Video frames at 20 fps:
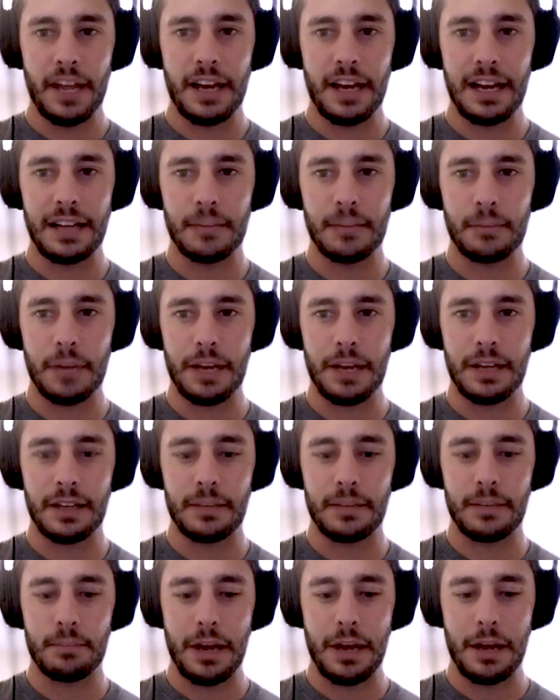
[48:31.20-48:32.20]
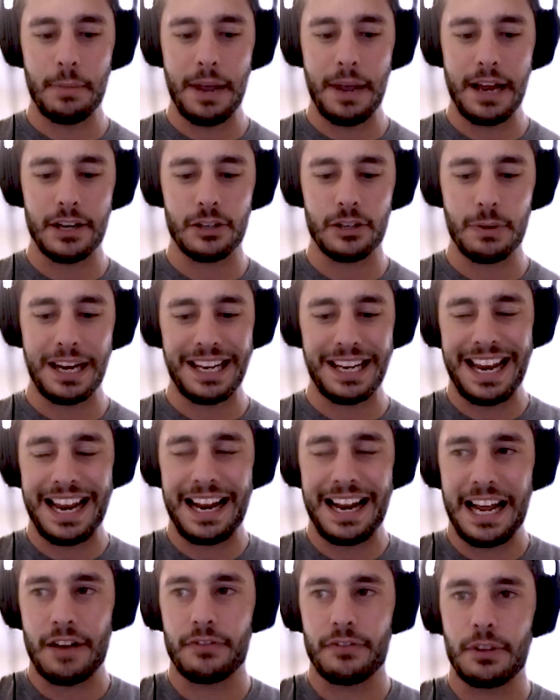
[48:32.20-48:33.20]
And my management, I
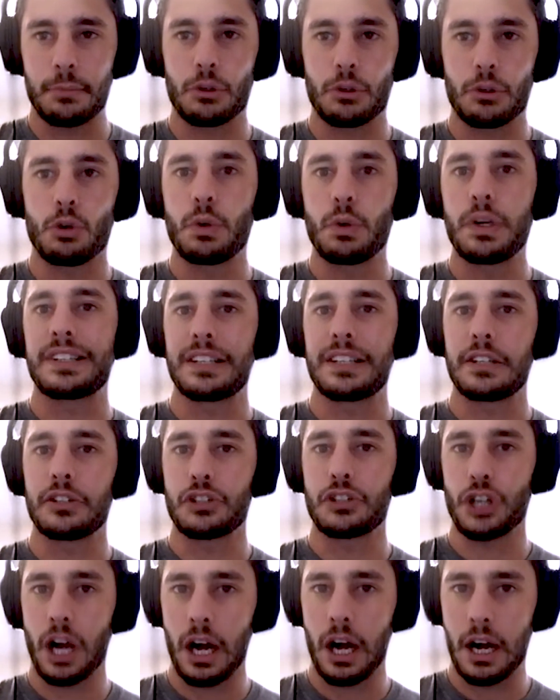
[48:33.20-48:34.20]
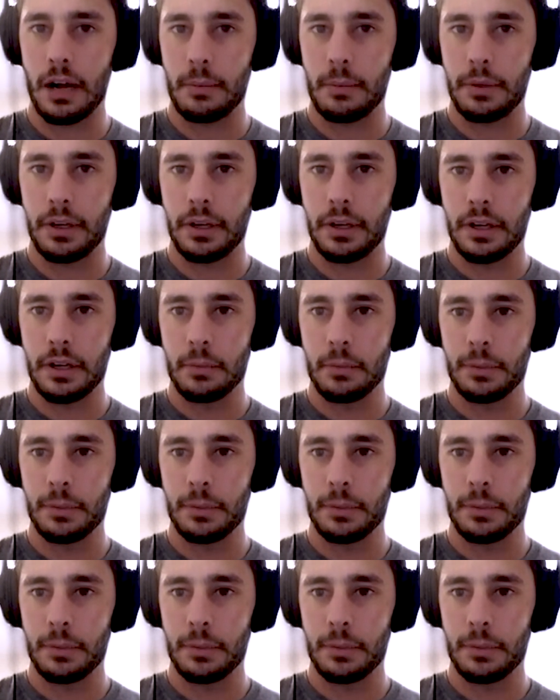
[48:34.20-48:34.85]
can't have them quit their job,